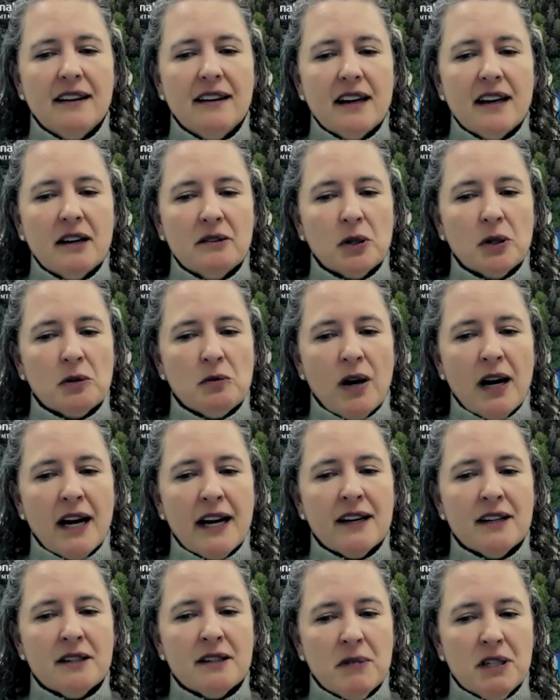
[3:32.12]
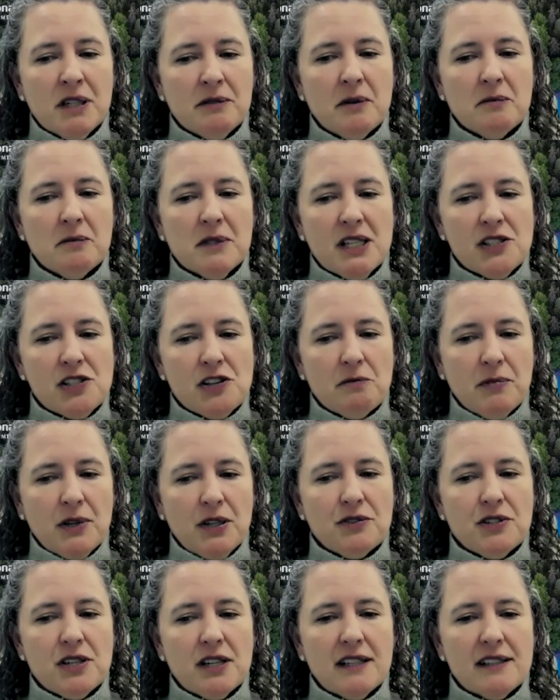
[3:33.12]
A required minimum
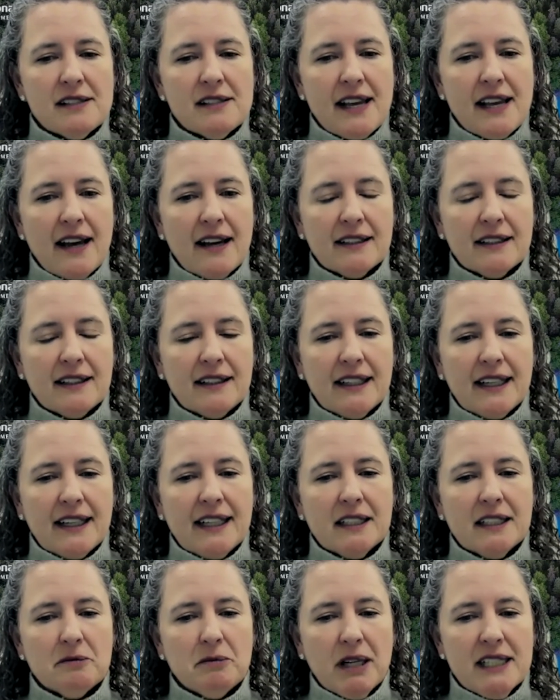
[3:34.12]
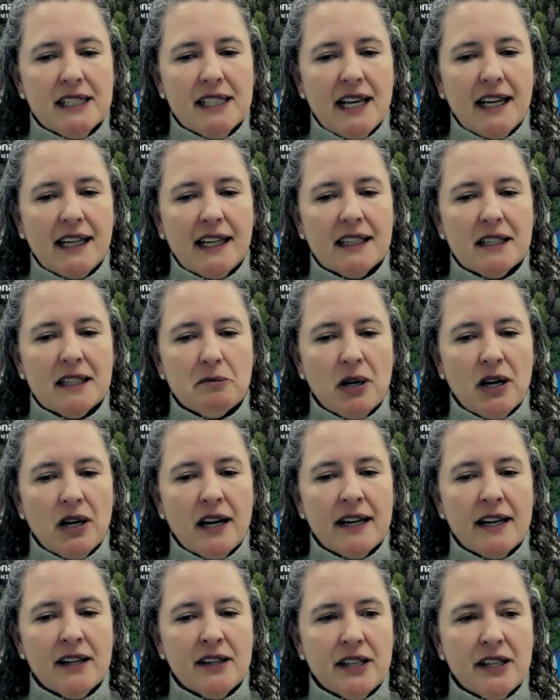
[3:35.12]
distribution is calculated by taking the
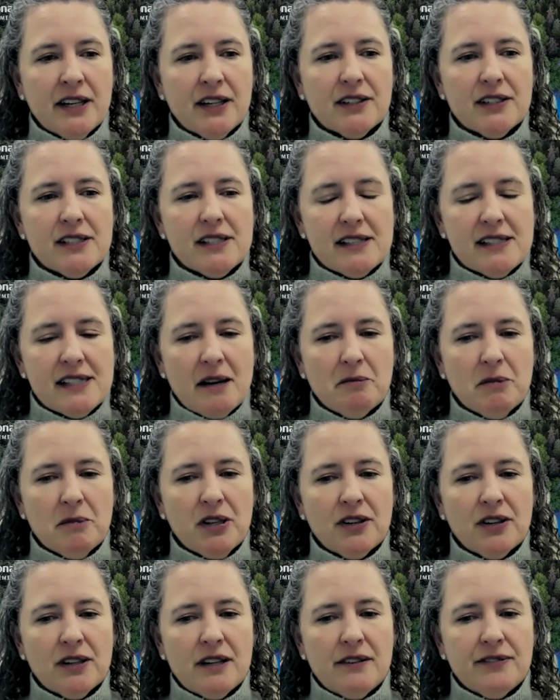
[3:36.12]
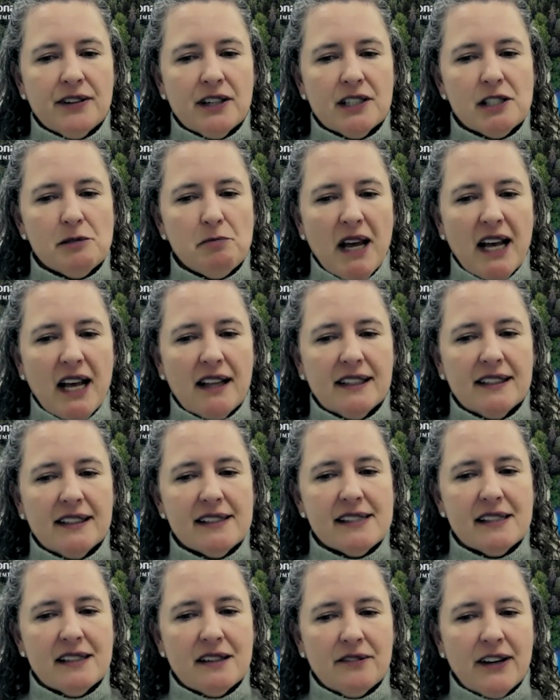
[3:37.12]
prior year's December 31st
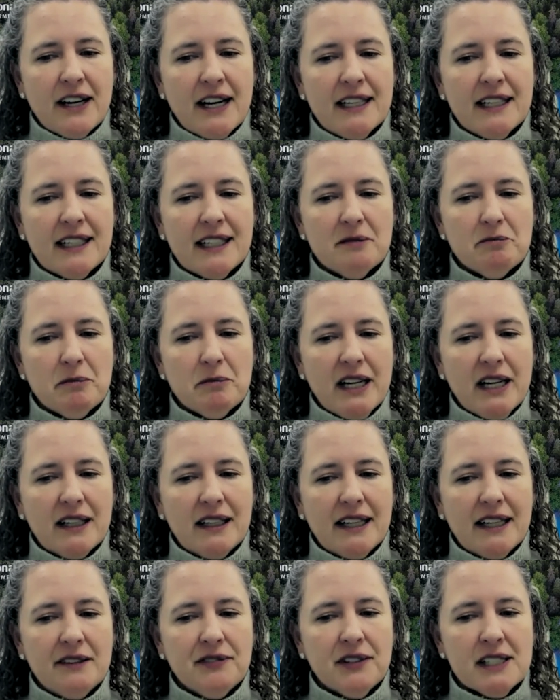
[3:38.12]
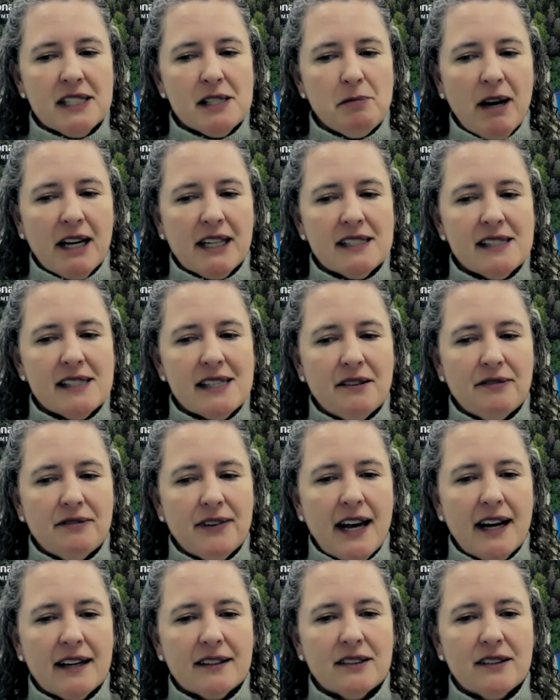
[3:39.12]
balance and dividing it by a life expectancy
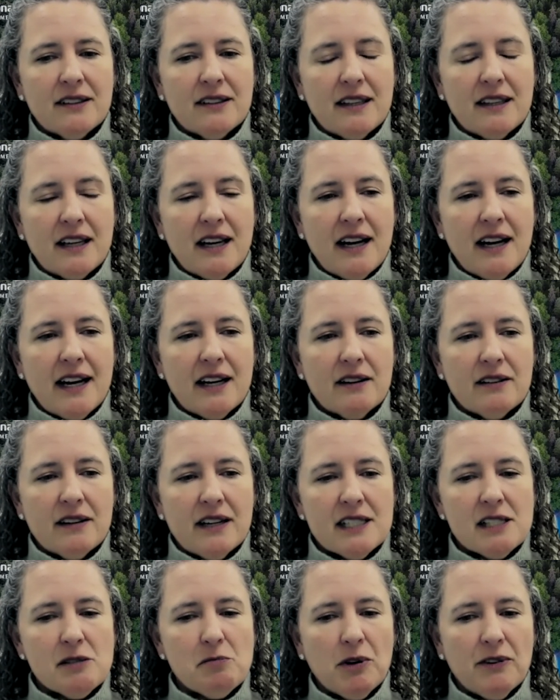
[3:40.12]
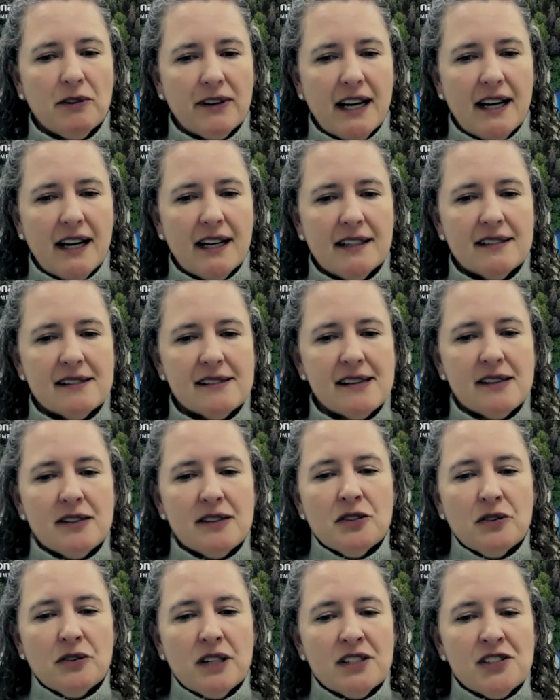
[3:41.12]
factor that the IRS provides.
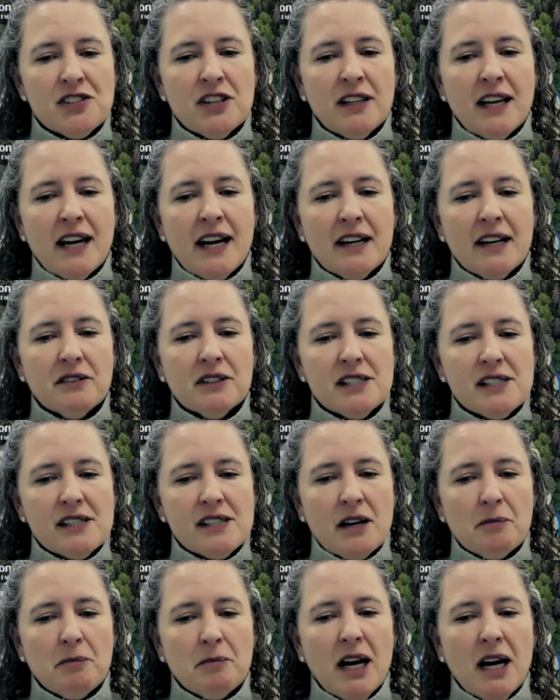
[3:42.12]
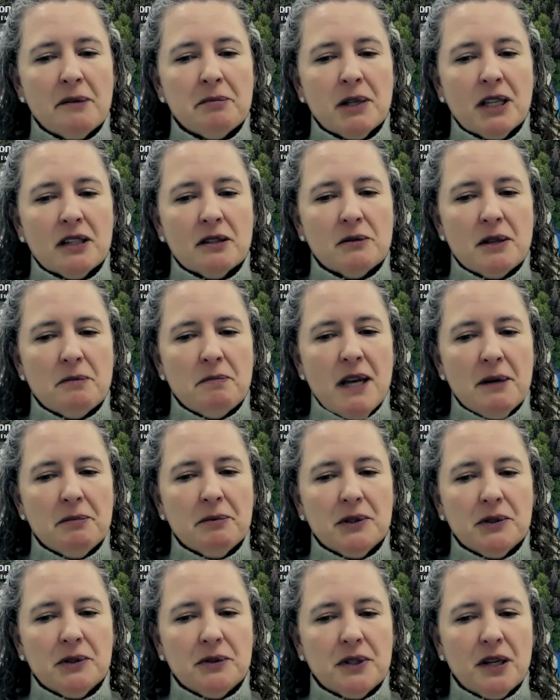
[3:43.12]
Traditional IRAs are popular with
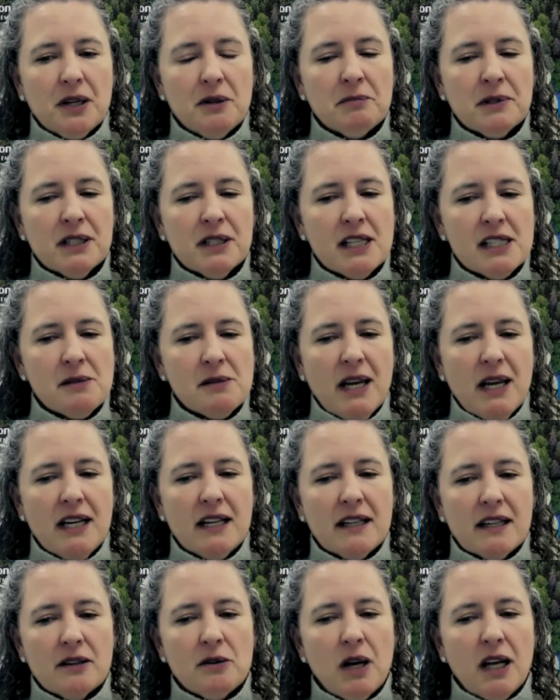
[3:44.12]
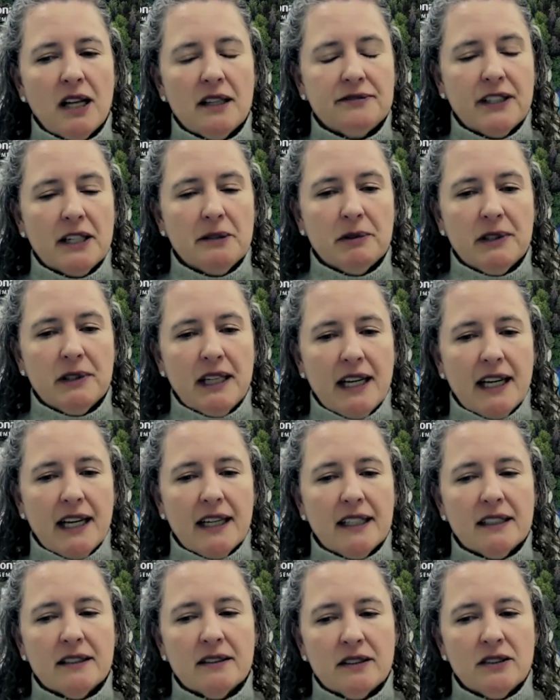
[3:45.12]
people who don't participate in a qualified
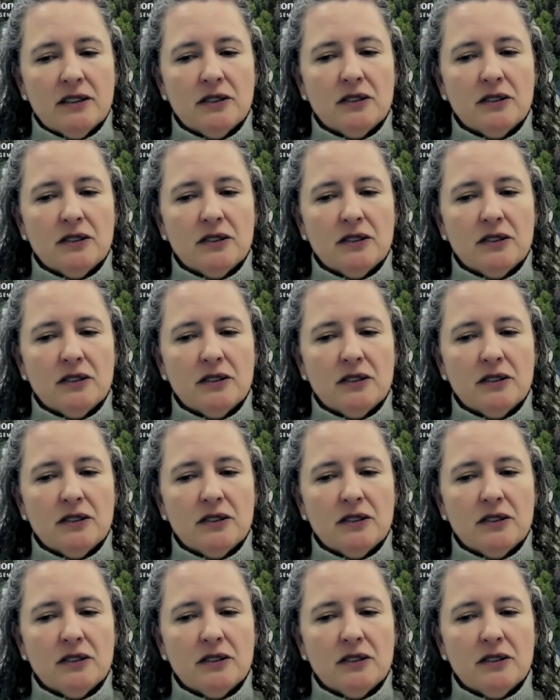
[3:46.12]
plan